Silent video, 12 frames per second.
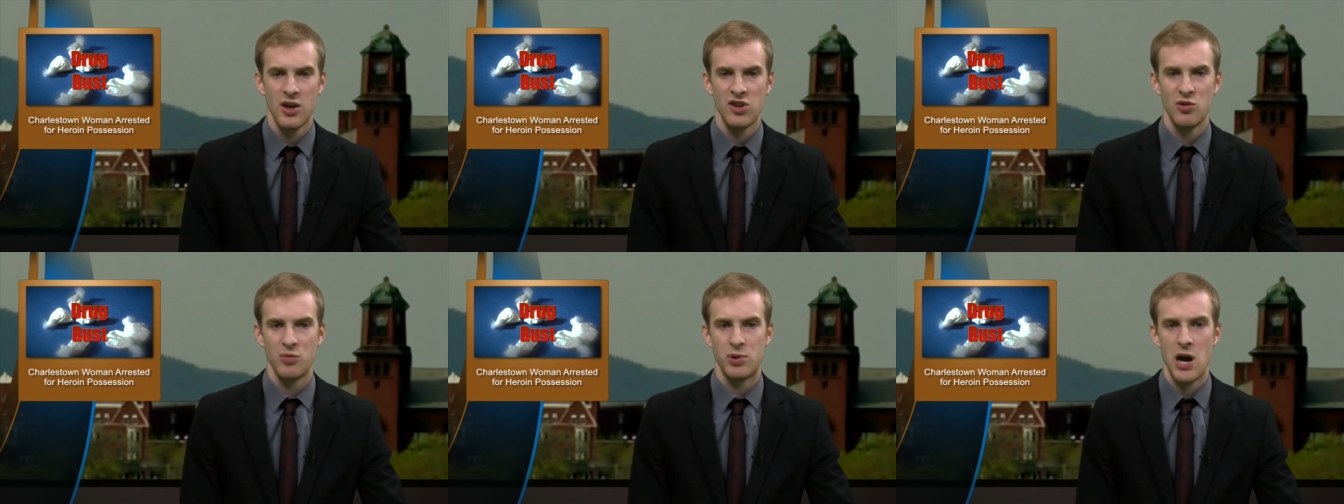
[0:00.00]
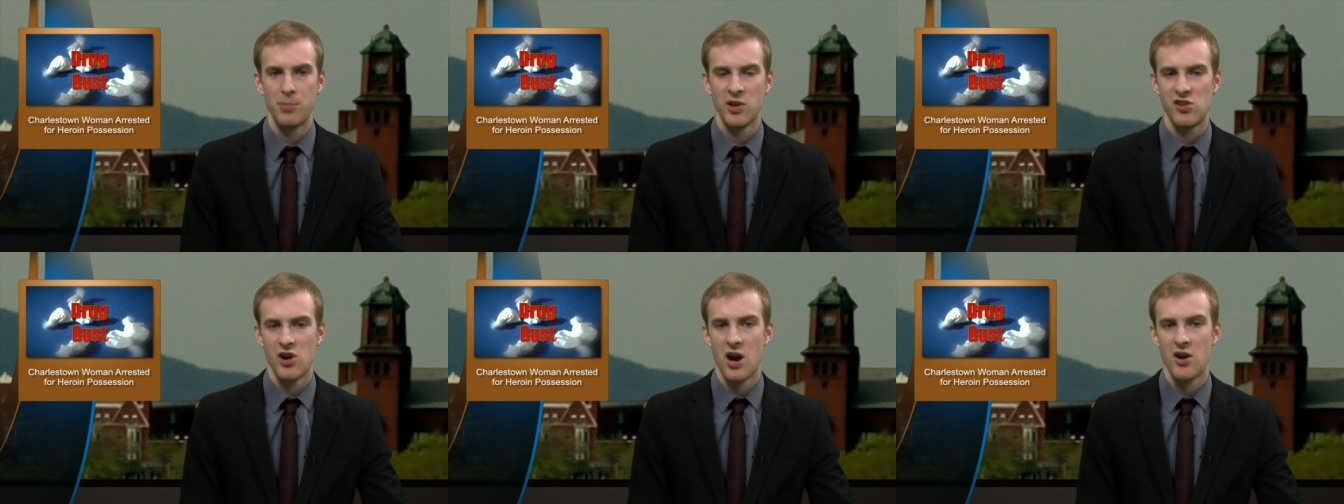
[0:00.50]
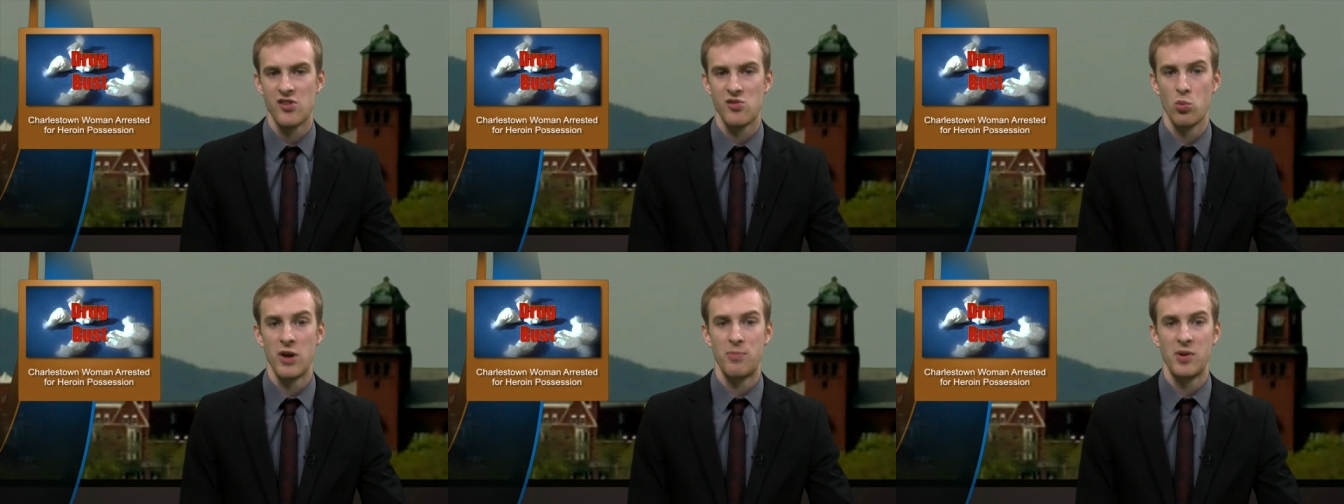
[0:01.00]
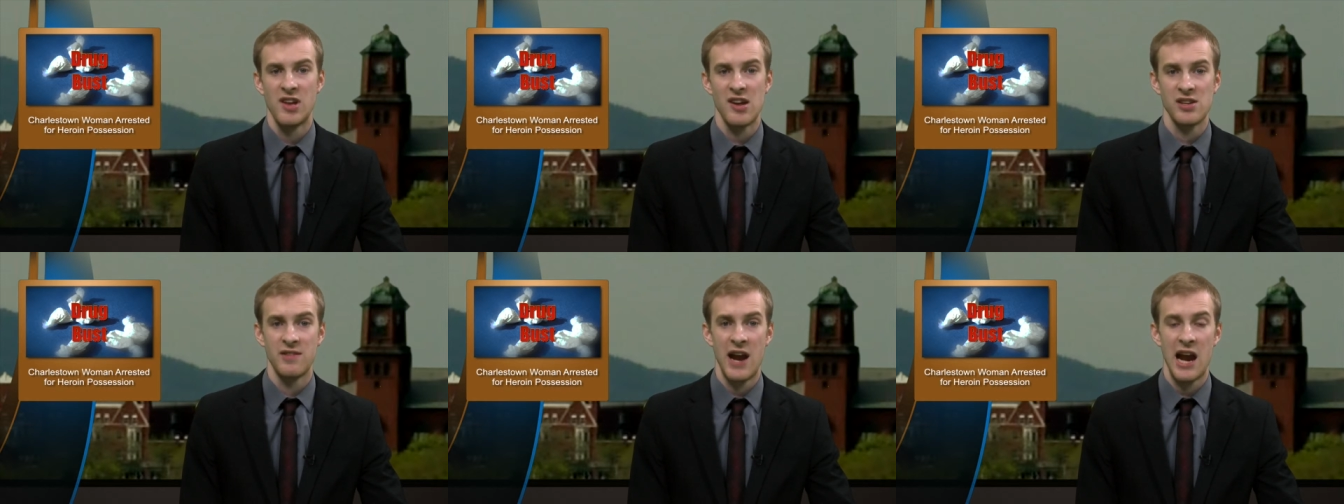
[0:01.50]
She was promptly charged with
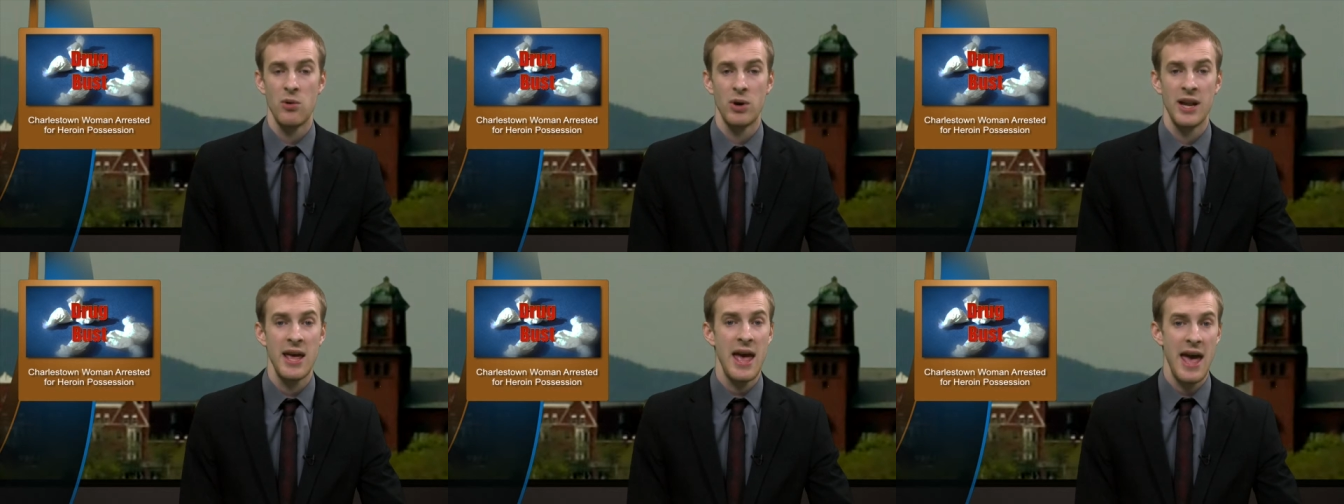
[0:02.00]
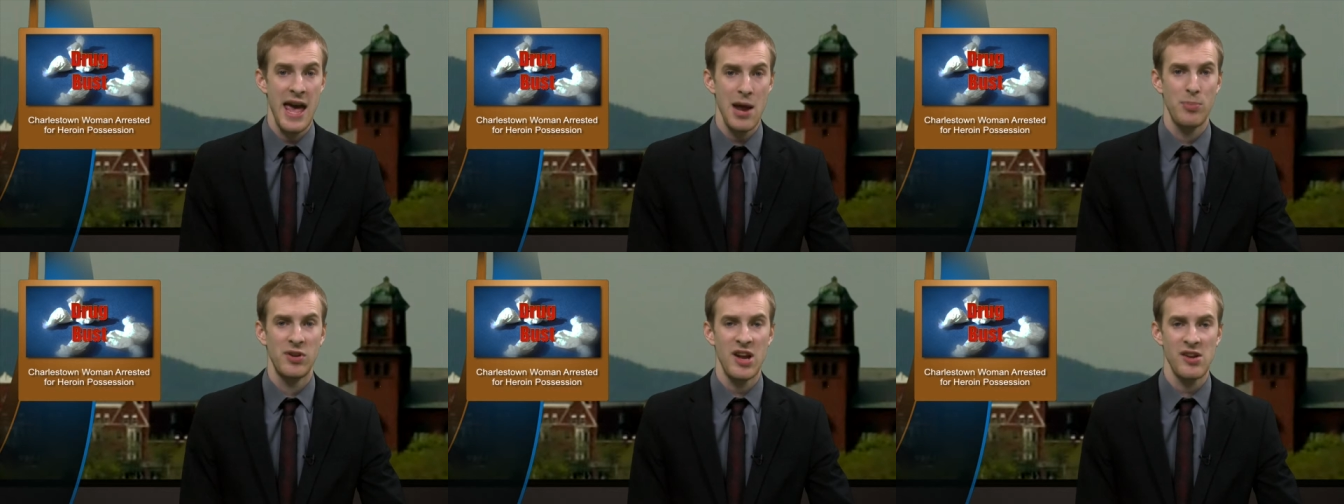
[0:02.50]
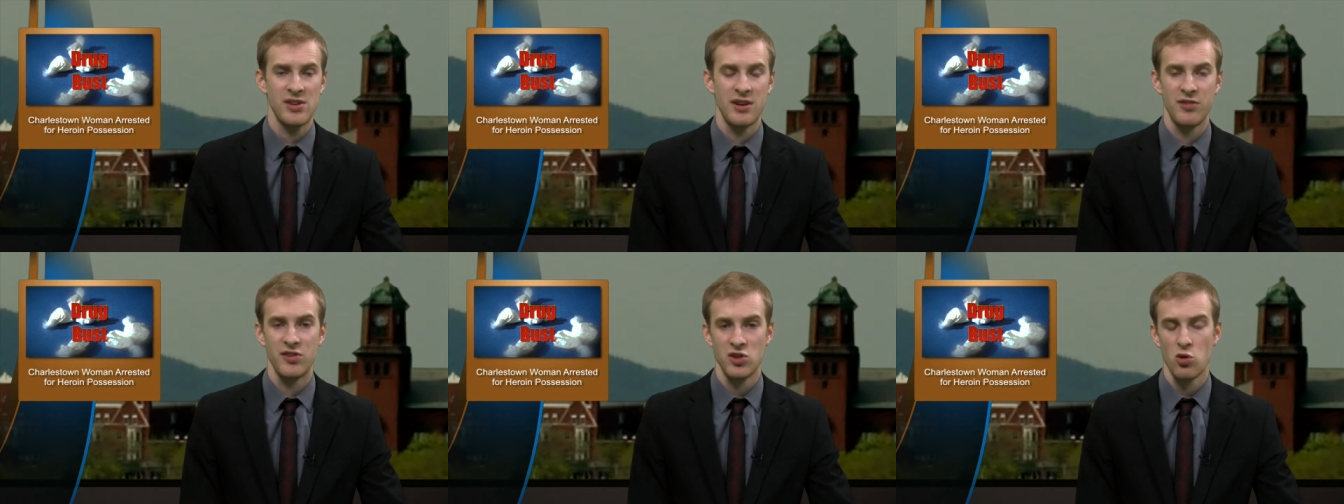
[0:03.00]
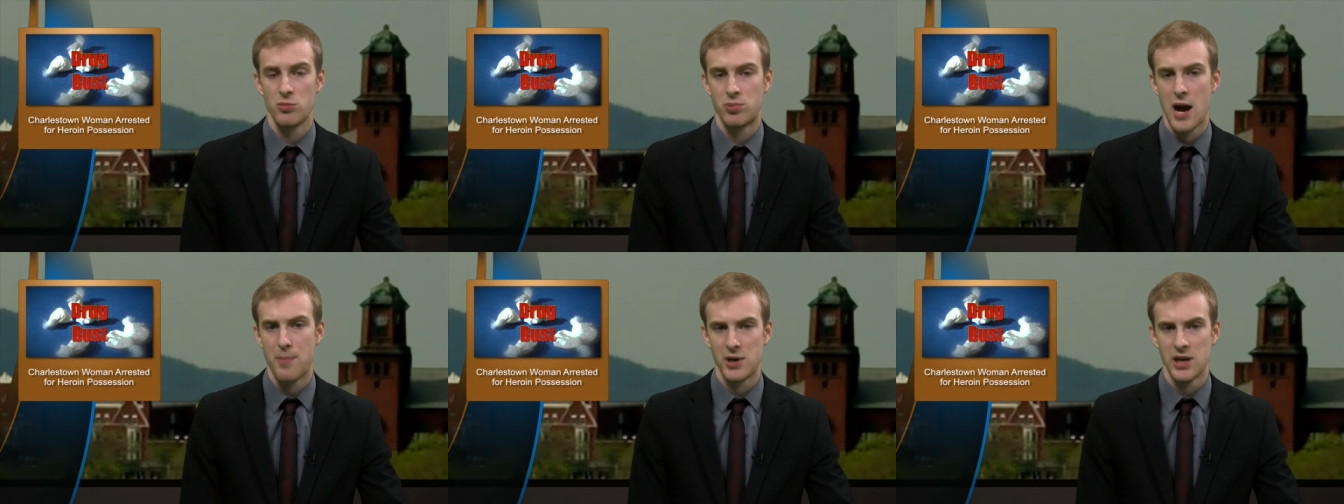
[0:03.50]
possession of heroin and possession of stolen
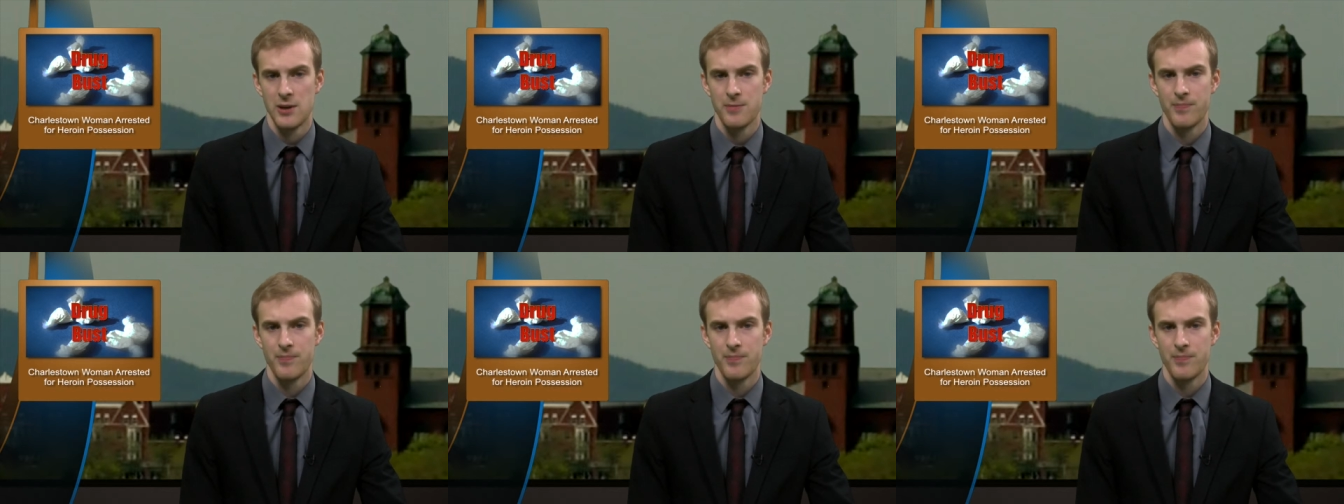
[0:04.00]
property.